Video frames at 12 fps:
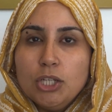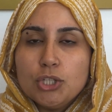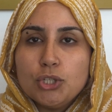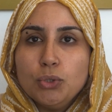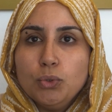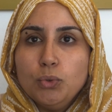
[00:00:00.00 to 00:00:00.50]

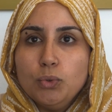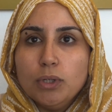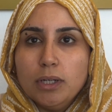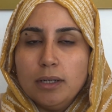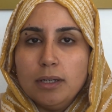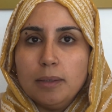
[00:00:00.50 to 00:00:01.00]
to
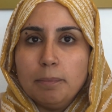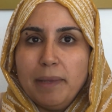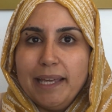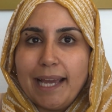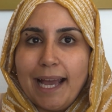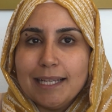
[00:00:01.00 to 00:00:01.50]

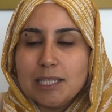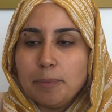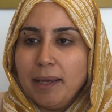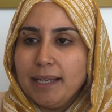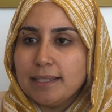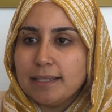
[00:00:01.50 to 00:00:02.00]
make
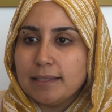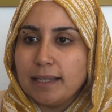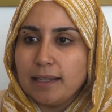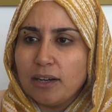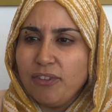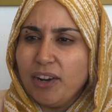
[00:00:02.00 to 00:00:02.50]
aspects that
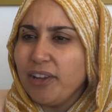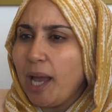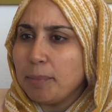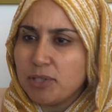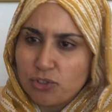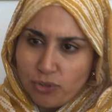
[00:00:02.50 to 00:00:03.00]
are very
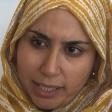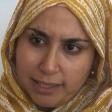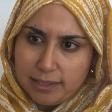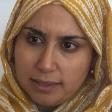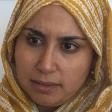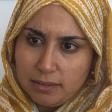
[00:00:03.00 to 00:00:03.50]

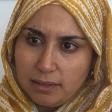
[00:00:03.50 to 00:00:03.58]
abstract